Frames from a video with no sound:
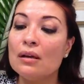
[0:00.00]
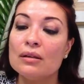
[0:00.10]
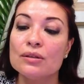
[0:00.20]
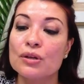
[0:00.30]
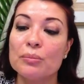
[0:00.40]
a
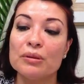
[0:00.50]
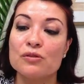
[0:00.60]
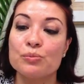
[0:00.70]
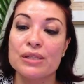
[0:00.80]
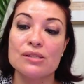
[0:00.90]
couple of
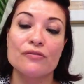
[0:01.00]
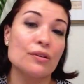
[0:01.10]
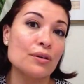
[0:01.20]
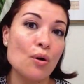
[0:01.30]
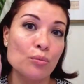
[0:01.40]
spritz of the
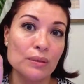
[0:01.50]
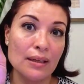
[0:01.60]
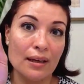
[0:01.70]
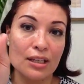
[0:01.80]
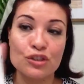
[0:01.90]
Copla
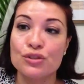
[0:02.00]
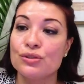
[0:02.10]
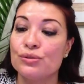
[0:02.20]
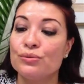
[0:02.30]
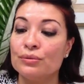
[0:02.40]

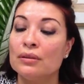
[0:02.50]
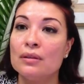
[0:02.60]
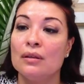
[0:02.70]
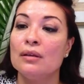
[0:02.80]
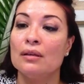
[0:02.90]
H2
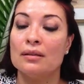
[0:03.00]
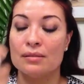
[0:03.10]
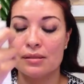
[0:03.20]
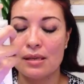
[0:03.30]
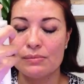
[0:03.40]

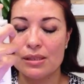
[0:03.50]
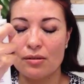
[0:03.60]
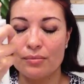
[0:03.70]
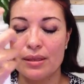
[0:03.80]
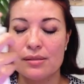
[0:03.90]
Stem Cell
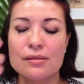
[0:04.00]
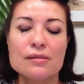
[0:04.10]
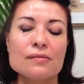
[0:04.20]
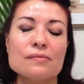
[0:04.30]
Mist.